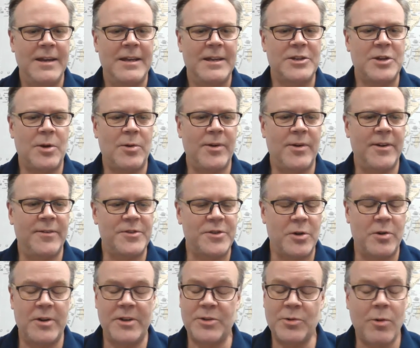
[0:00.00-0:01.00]
So if
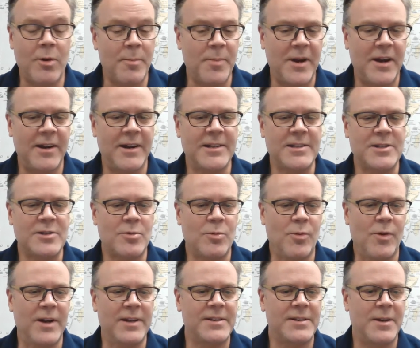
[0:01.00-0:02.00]
students or parents
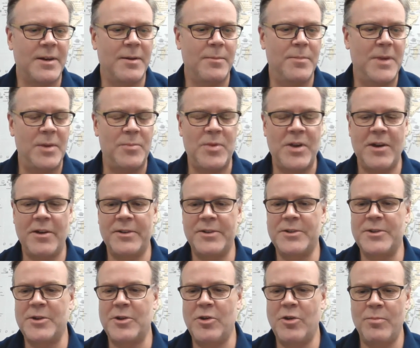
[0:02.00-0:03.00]
want to meet me on
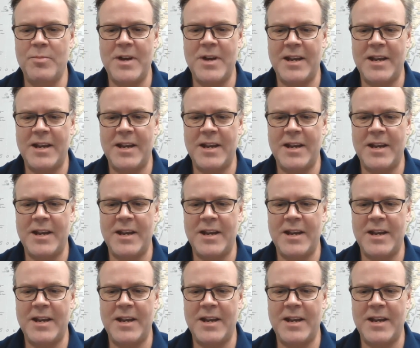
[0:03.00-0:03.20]
Zoom